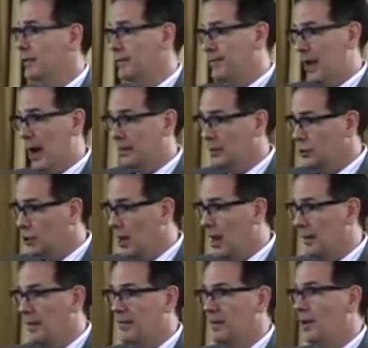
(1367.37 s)
find a
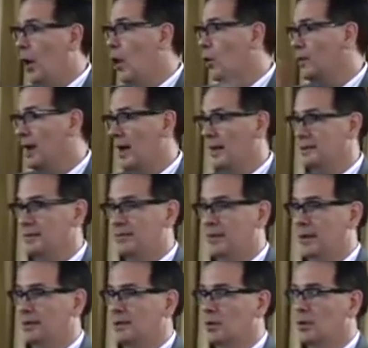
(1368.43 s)
job and then all kinds of
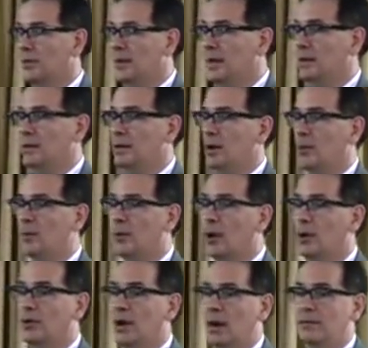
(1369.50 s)
things. They were being
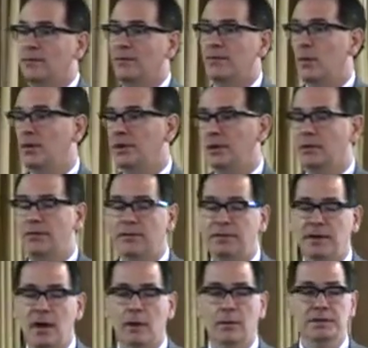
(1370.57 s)
programmed for 14 or
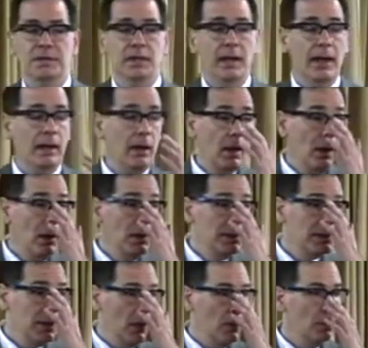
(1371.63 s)
15 hours a day.
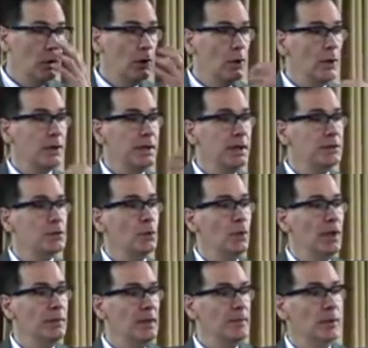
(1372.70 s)
So looking to
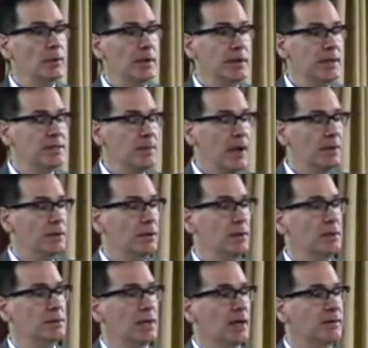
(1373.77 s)
when people can expect to
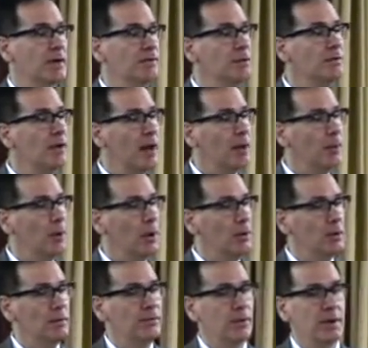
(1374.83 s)
do stuff. If you've got a
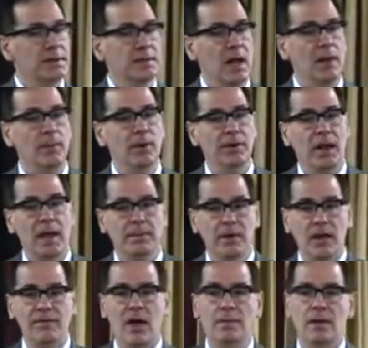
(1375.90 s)
program, for example, and I'm
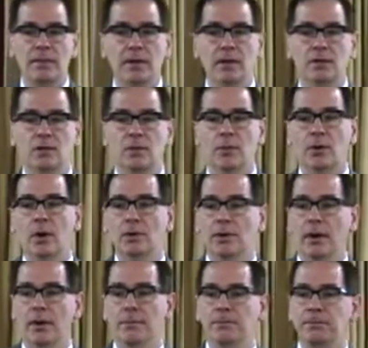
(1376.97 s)
coming into your
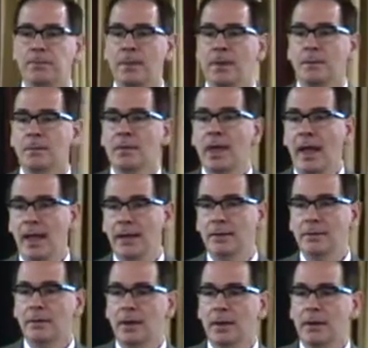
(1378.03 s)
program
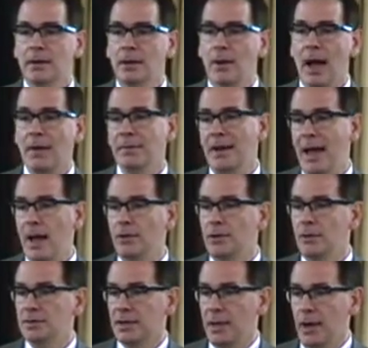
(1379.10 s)
and I'm now
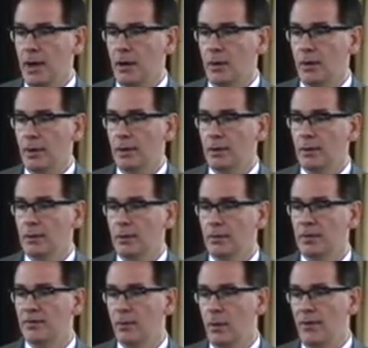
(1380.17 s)
using heroin.
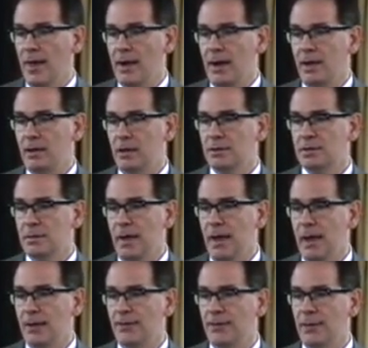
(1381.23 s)
Before that I used
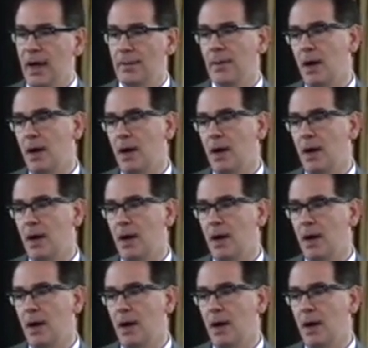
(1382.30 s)
meth. I'm